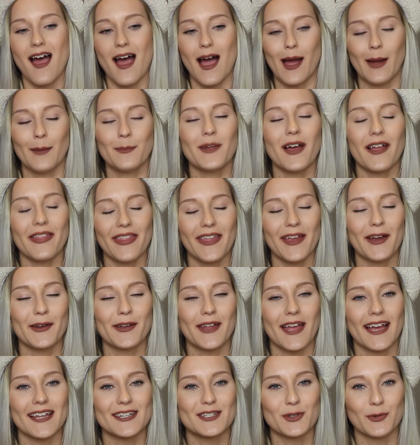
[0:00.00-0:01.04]
I'm not there
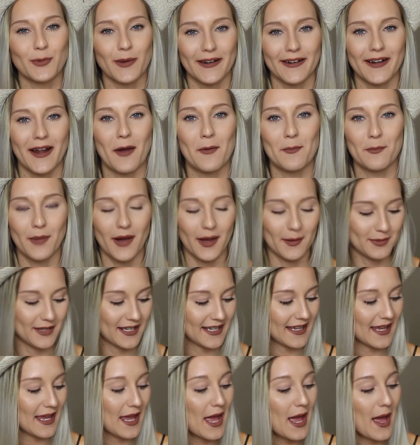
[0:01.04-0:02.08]
yet to wear it out in
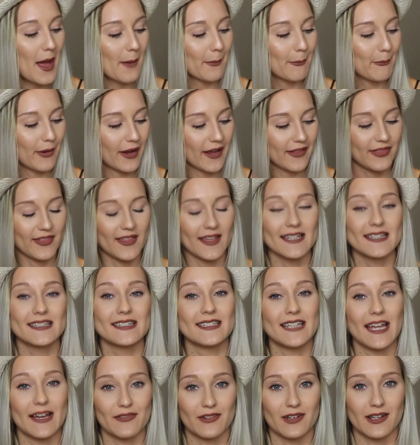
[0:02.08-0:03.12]
public, but this
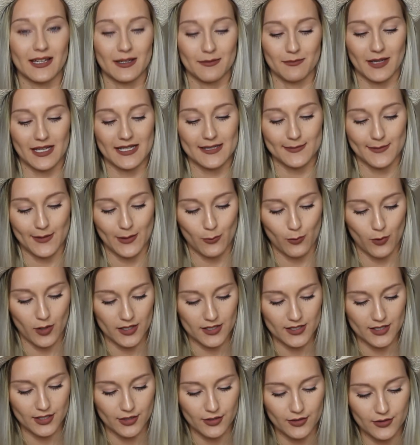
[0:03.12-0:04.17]
definitely makes me
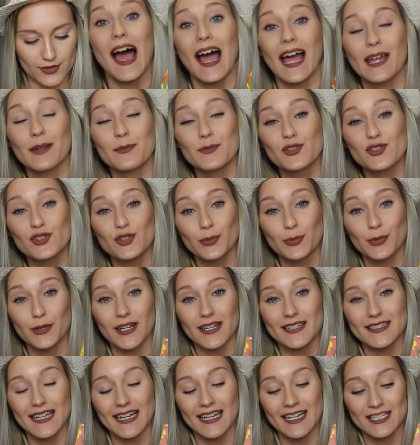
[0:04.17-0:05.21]
want to. I am super
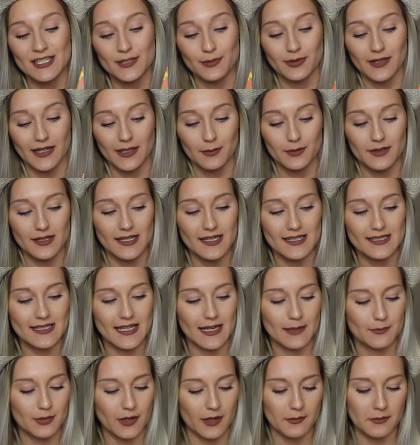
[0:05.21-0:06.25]
excited to play with this.
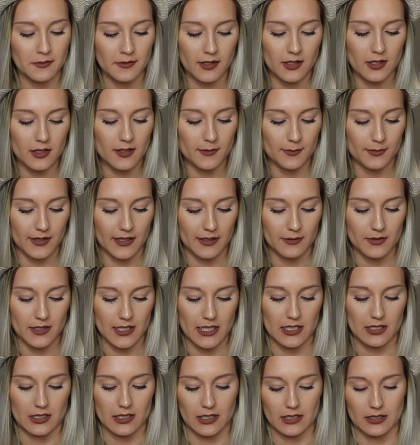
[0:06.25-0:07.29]
I'm probably going to play with
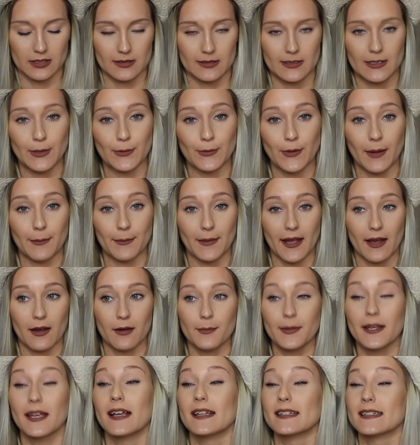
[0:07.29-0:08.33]
it like right now,
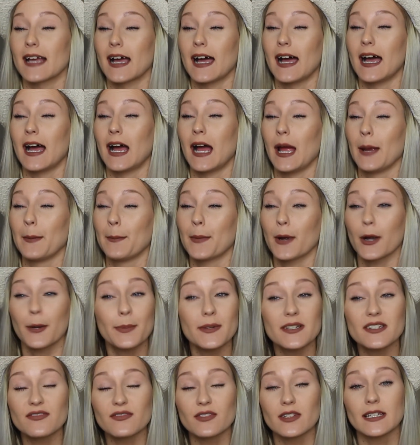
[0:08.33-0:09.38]
because I
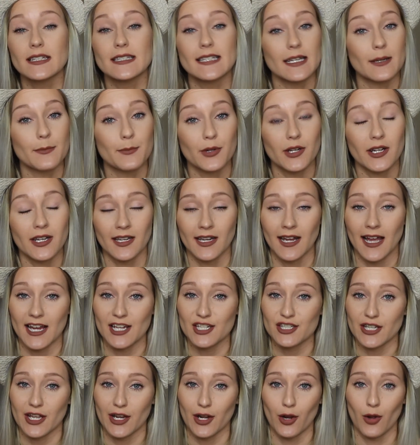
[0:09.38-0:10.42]
purposefully didn't put any
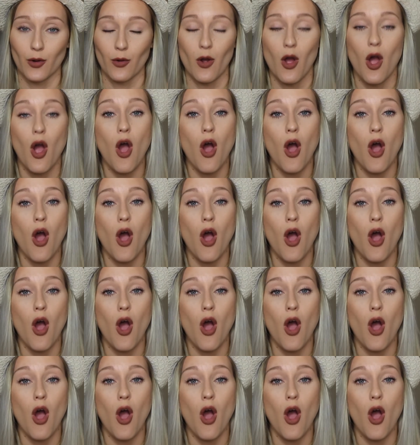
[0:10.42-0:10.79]
eyeshadow